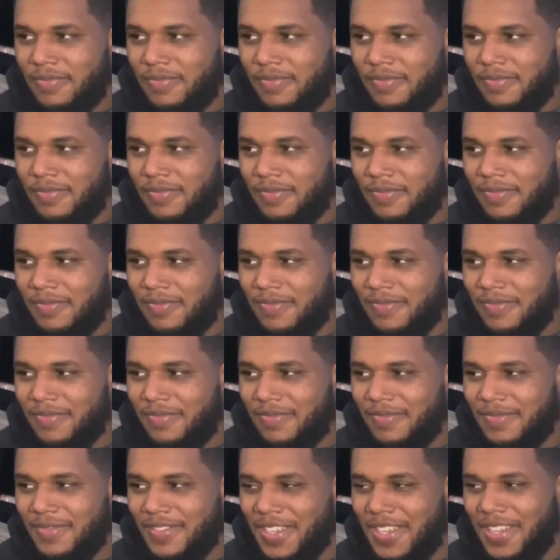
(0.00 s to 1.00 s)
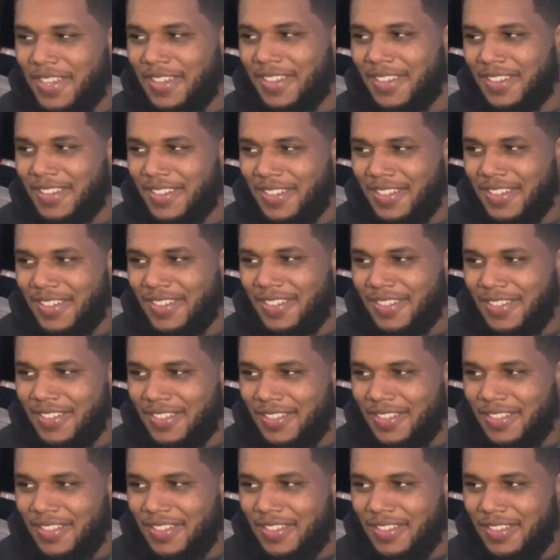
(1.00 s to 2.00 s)

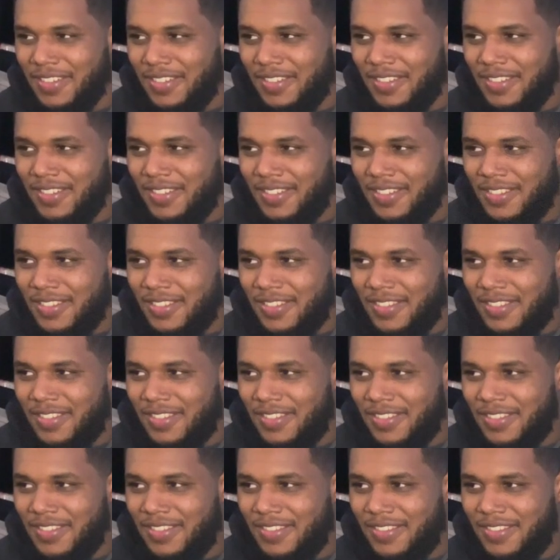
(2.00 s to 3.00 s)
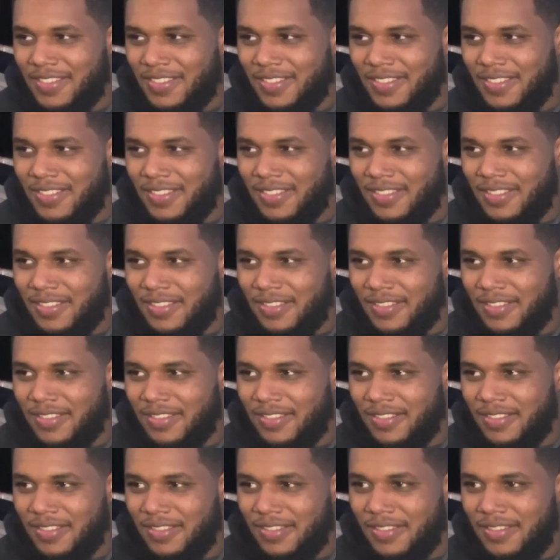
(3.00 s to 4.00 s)

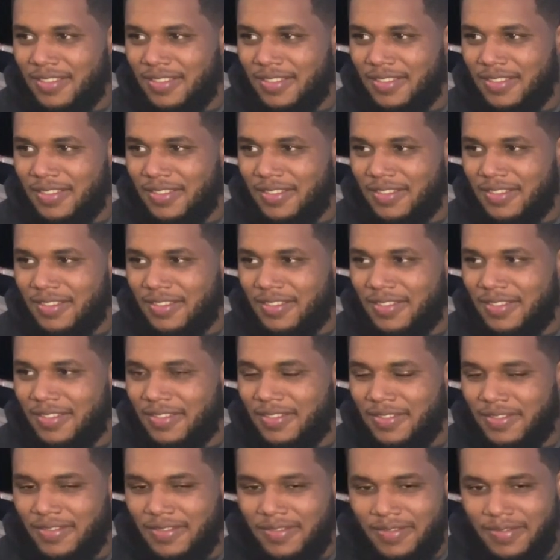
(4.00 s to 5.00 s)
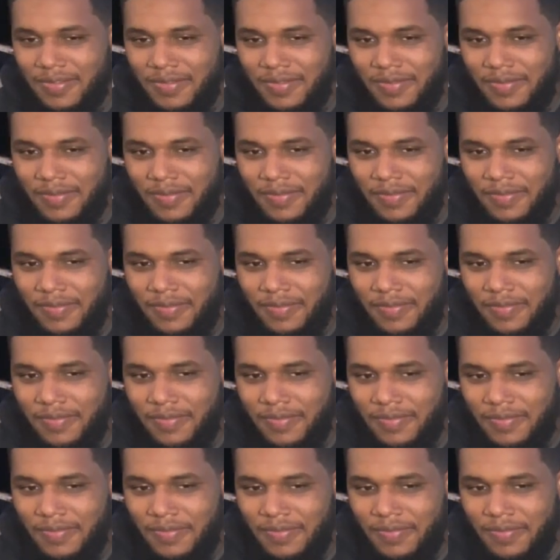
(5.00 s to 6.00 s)

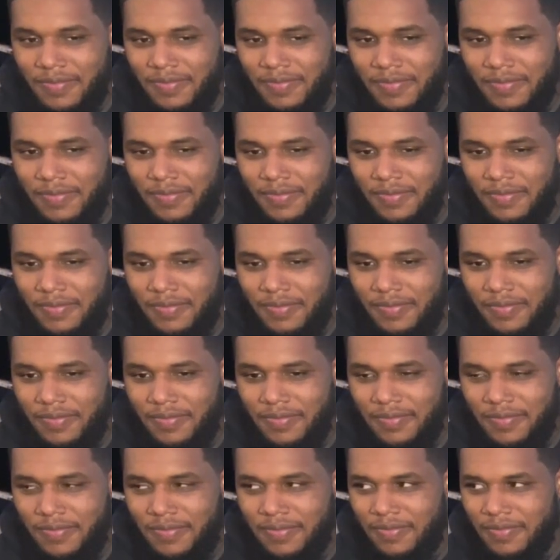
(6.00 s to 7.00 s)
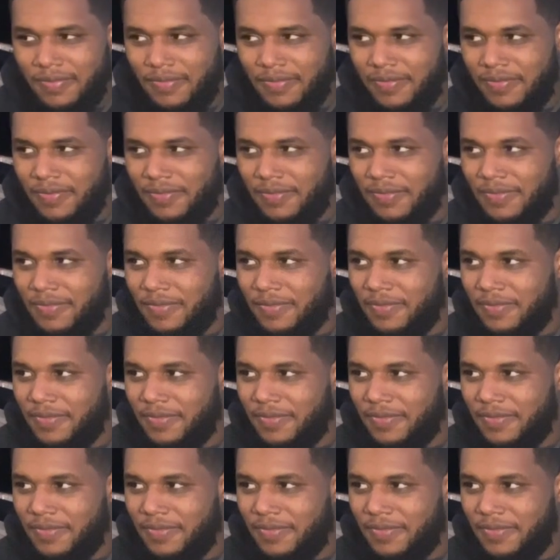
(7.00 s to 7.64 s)
(silent)